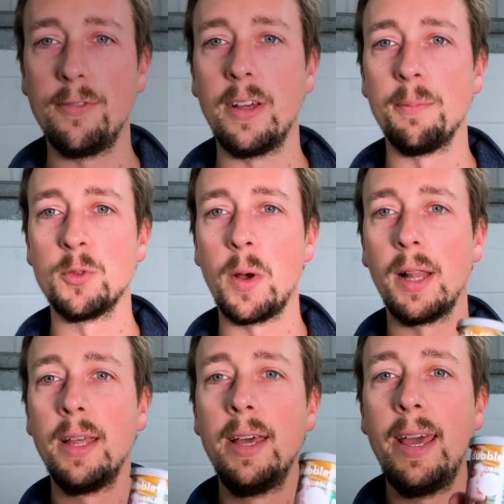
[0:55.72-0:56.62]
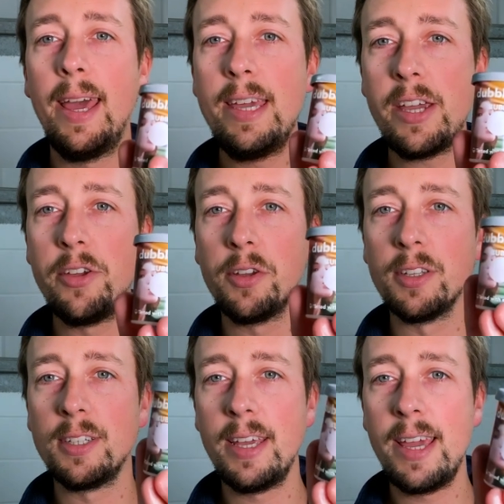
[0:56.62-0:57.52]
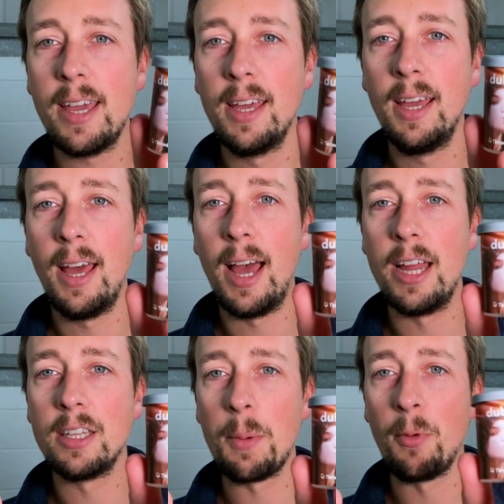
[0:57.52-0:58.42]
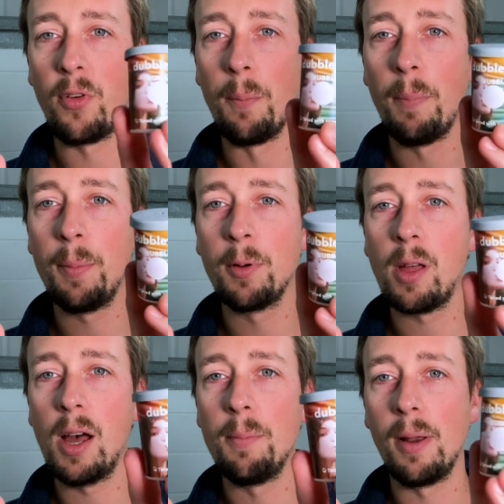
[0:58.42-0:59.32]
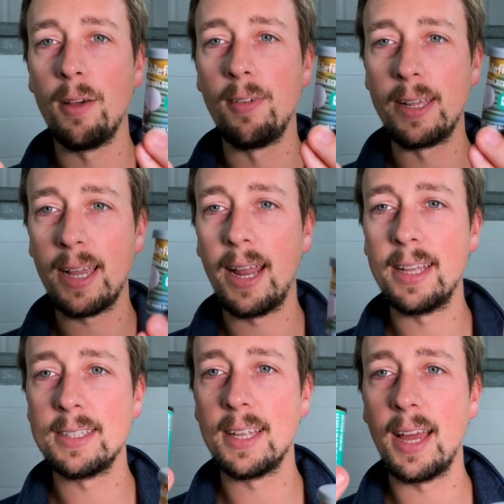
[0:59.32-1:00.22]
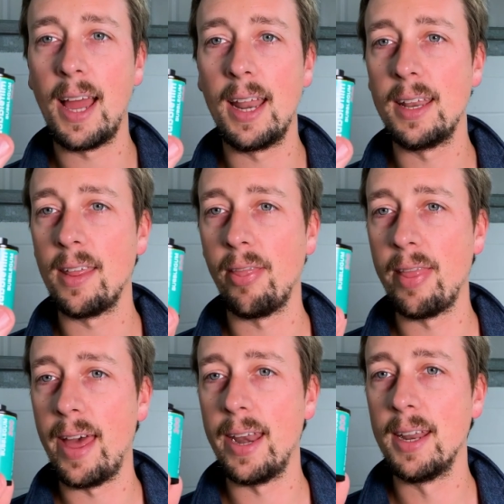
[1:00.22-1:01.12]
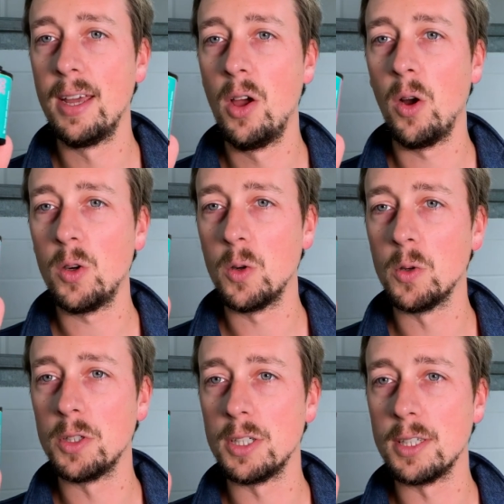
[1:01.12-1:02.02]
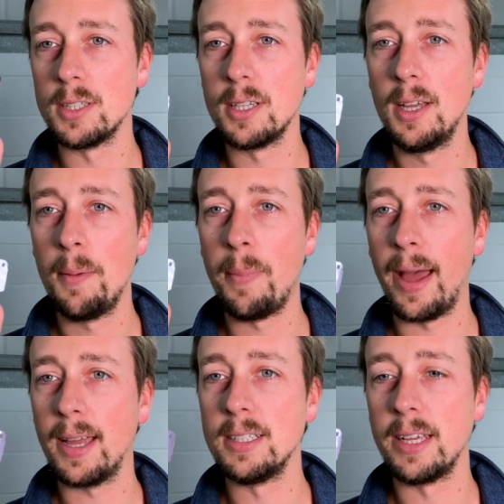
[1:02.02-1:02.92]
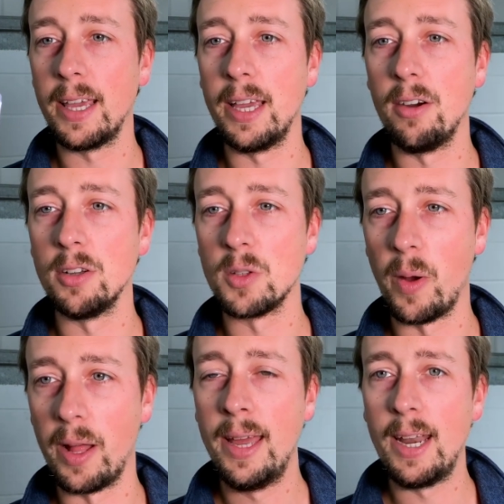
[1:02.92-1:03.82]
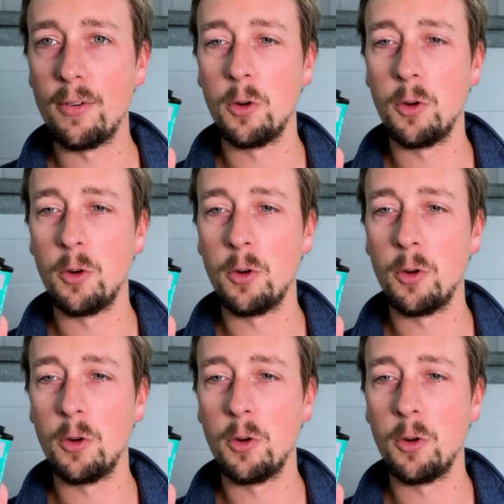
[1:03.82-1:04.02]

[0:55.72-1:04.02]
films? Well, here you can see Dubblefilm Bubblegum, lovely canister, and then gorgeous packaging here as well. Now, of